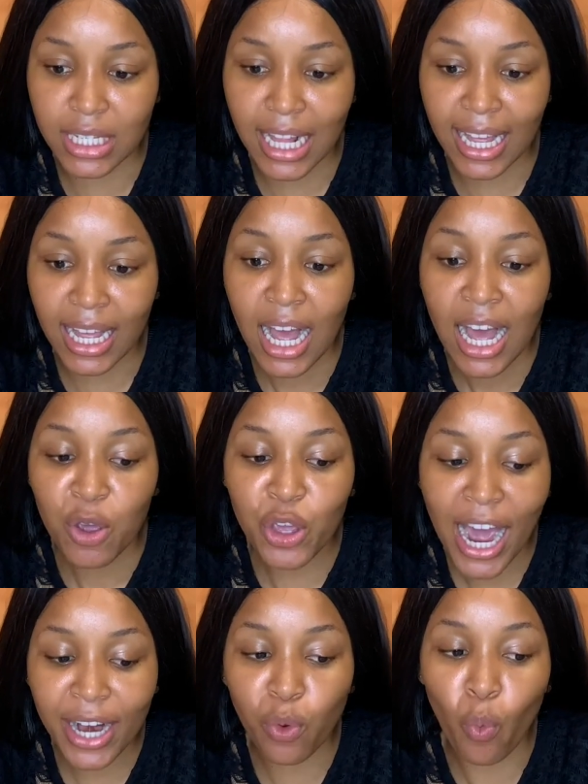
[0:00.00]
Like we
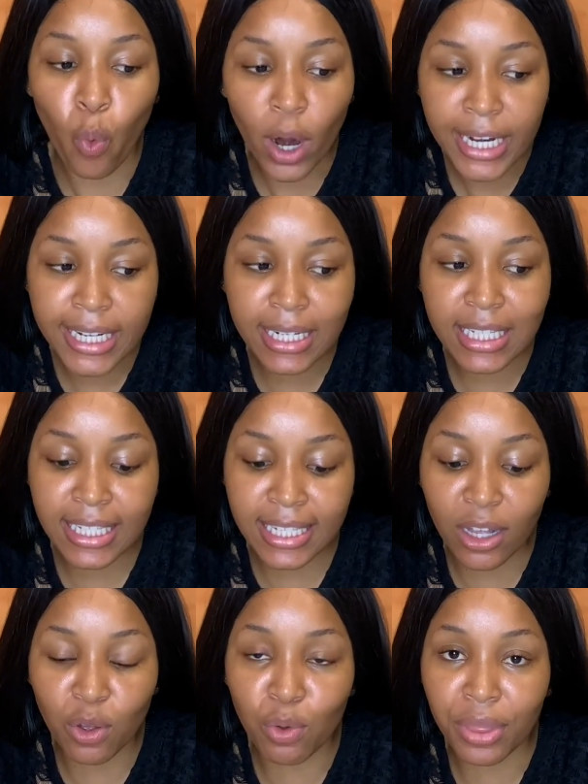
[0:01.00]
had one
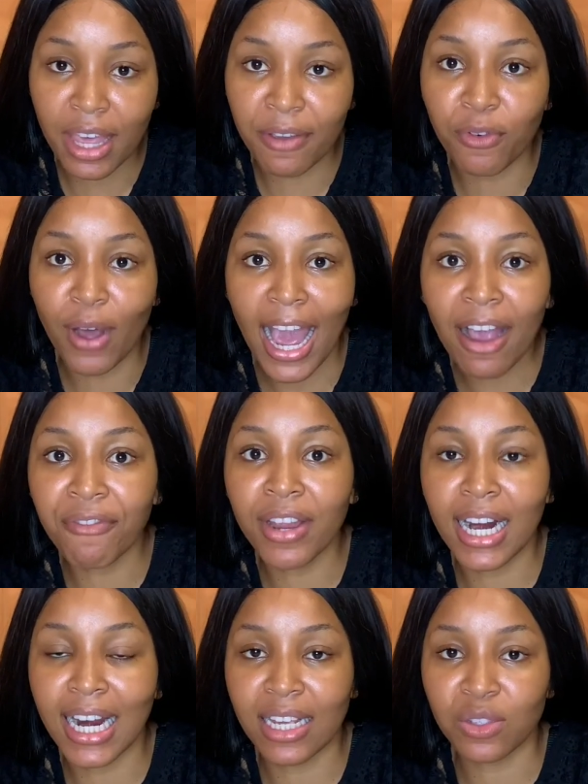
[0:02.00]
single day for every
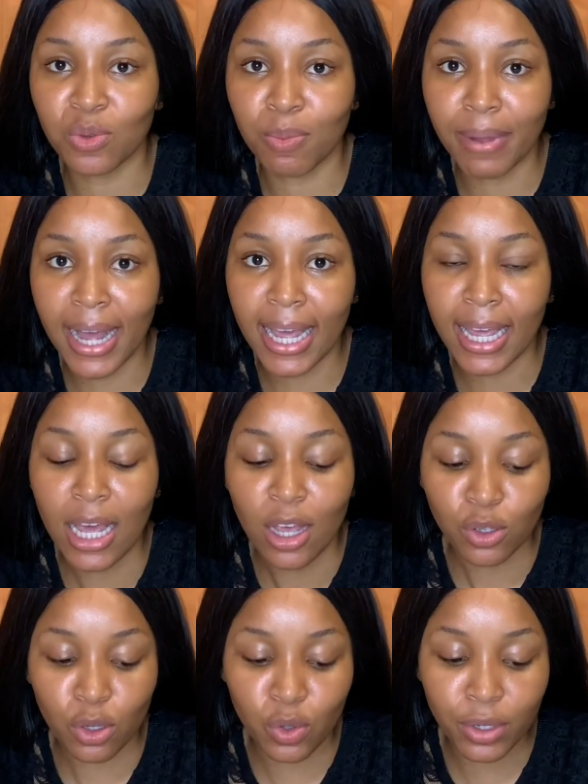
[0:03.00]
class to buy.
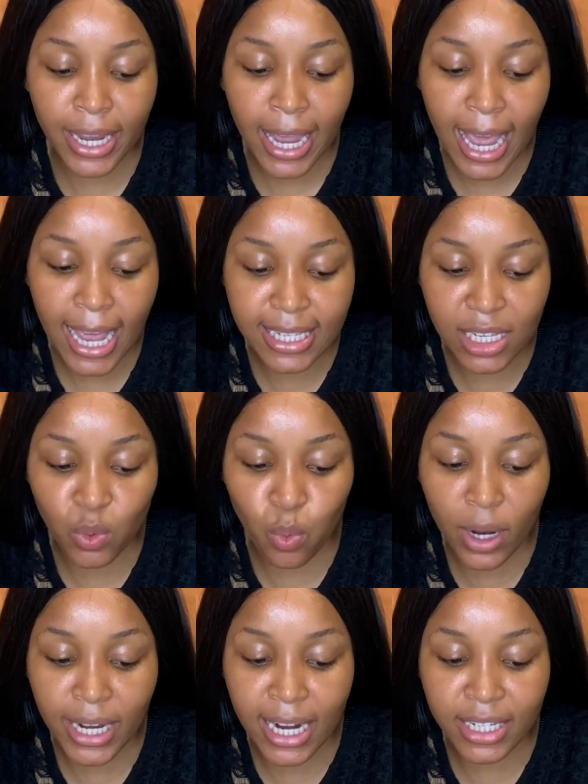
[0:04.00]
So today
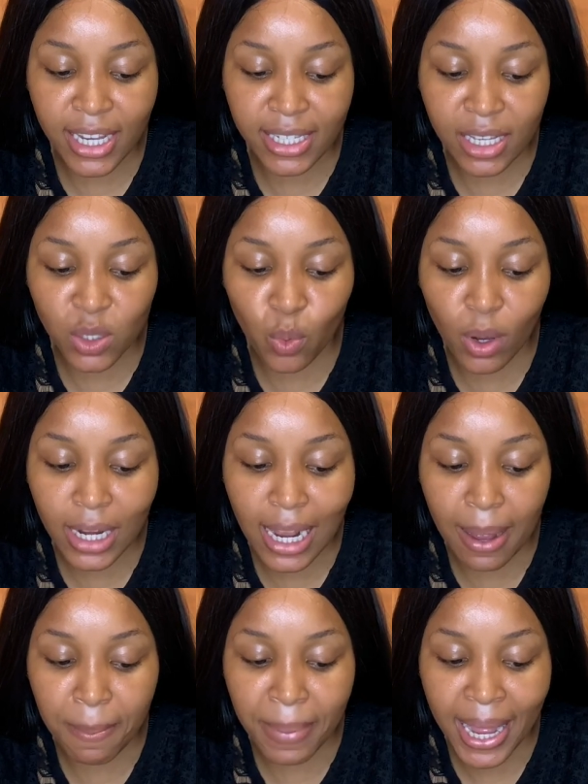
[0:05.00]
SS1 and SS1
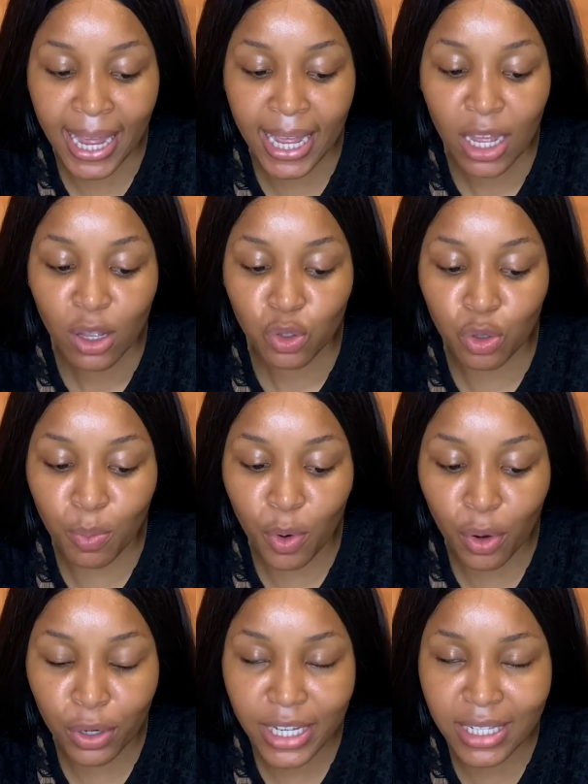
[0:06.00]
can buy,
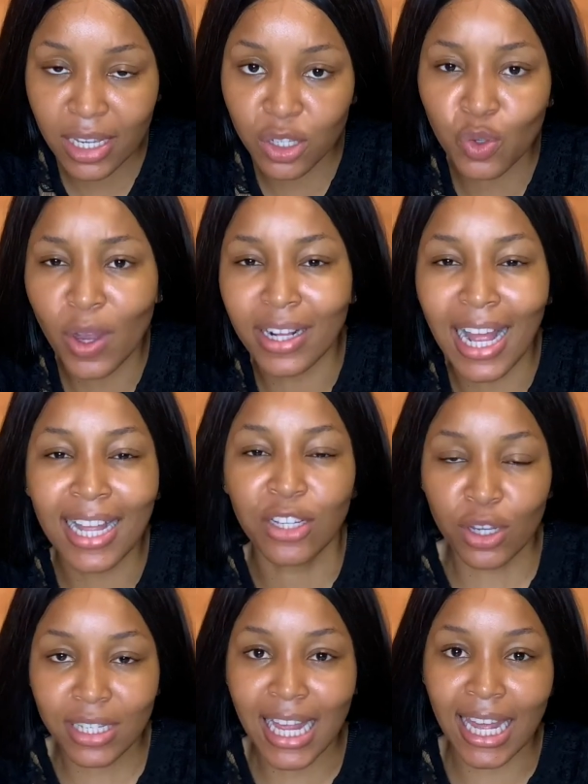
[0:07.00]
tomorrow SS2, and like
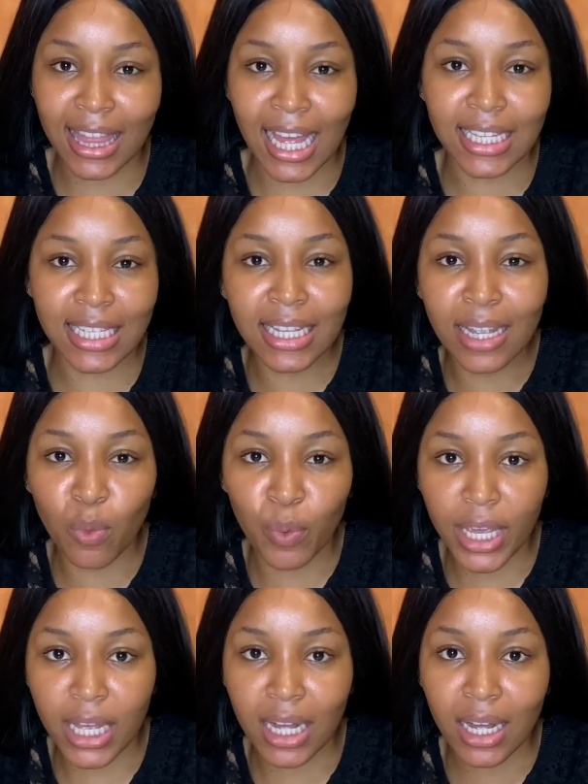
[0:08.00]
just like that in a week.